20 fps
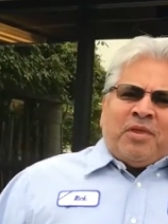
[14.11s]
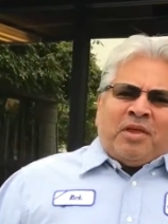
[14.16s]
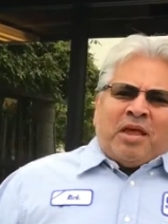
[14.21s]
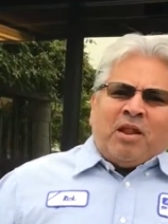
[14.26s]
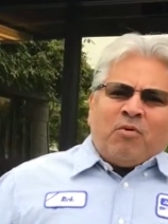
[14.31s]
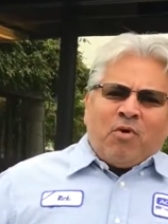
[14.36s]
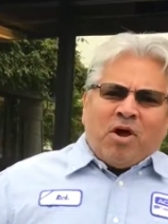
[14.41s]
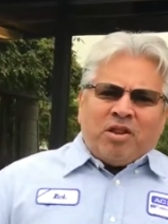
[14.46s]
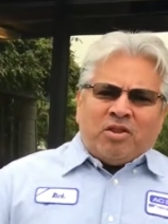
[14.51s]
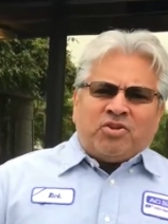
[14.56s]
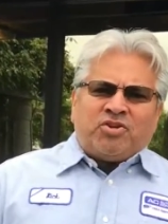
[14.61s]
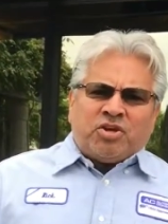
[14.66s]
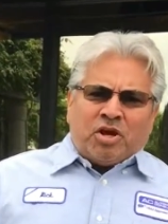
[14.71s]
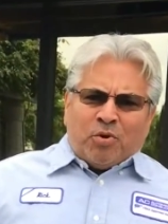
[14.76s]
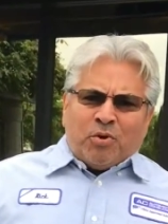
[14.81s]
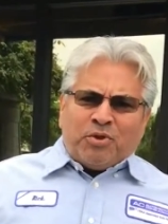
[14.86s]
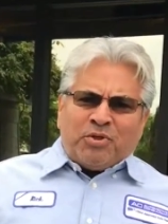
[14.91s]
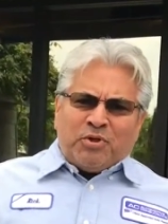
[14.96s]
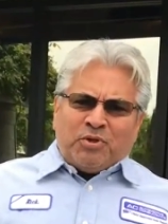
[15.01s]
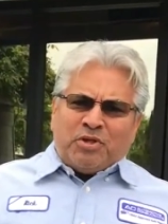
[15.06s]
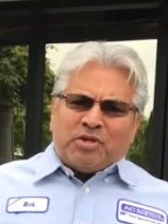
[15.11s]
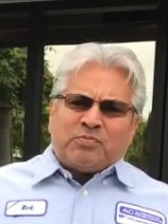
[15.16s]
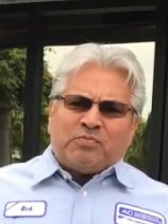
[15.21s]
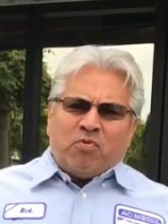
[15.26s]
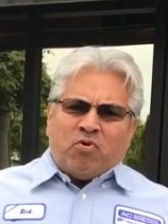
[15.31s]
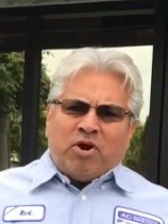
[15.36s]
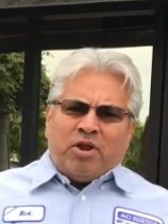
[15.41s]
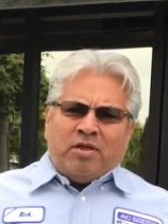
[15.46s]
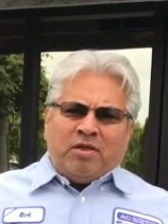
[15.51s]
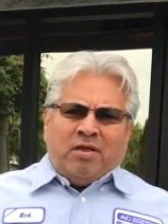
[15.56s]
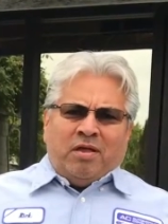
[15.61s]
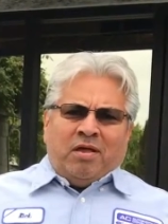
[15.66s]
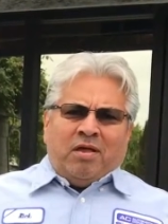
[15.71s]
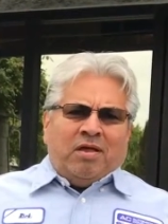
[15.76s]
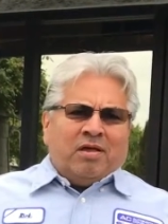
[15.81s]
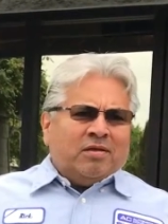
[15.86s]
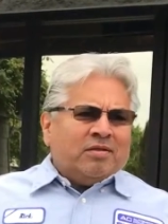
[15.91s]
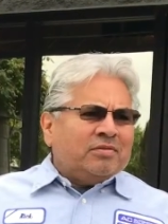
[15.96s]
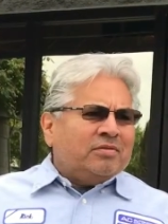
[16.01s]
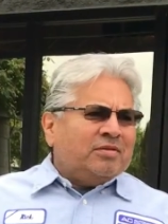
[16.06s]
And I wanted to share with you this morning
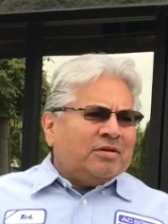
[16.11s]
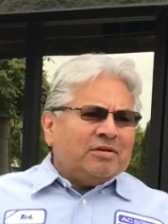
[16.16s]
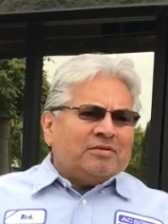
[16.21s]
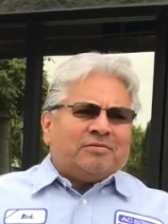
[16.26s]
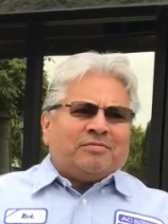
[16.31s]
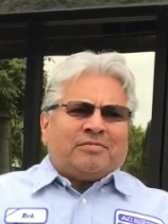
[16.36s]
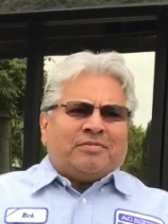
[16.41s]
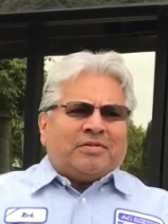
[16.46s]
the